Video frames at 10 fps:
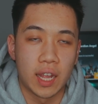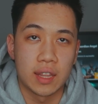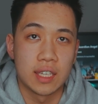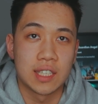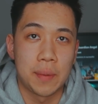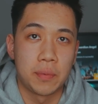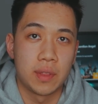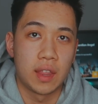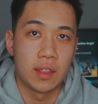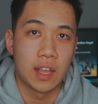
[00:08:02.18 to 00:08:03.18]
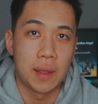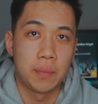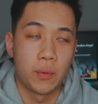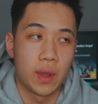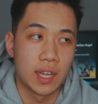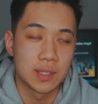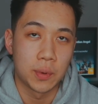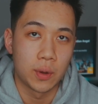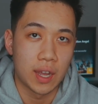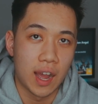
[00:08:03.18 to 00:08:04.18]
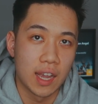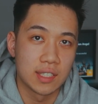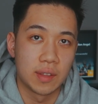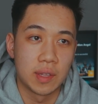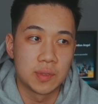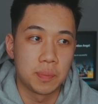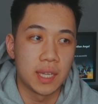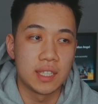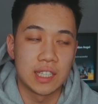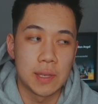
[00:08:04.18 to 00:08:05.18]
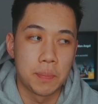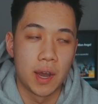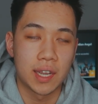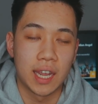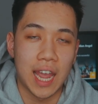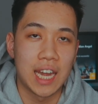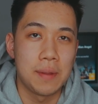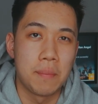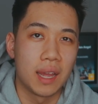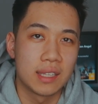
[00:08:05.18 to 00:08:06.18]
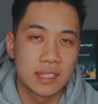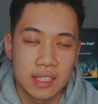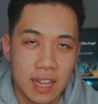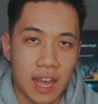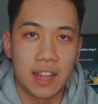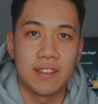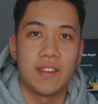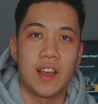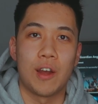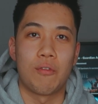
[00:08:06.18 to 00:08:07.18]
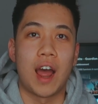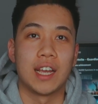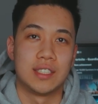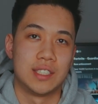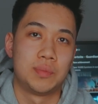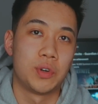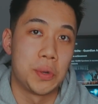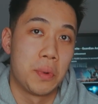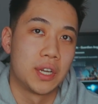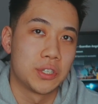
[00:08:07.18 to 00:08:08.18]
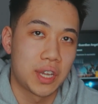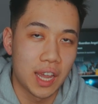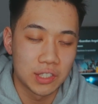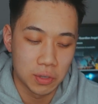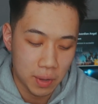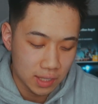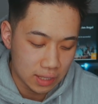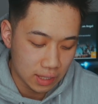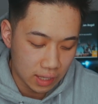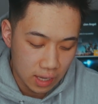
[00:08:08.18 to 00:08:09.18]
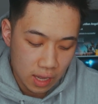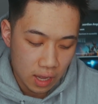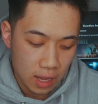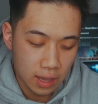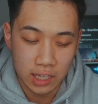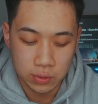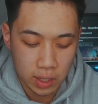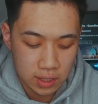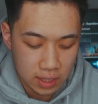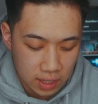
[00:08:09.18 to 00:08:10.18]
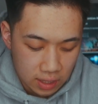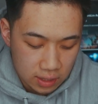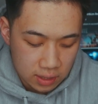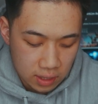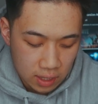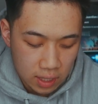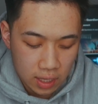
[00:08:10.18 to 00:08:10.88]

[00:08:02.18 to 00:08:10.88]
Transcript: think these type of type of ways about guys and this me debunking any myths that arises pretty much okay so basically next question is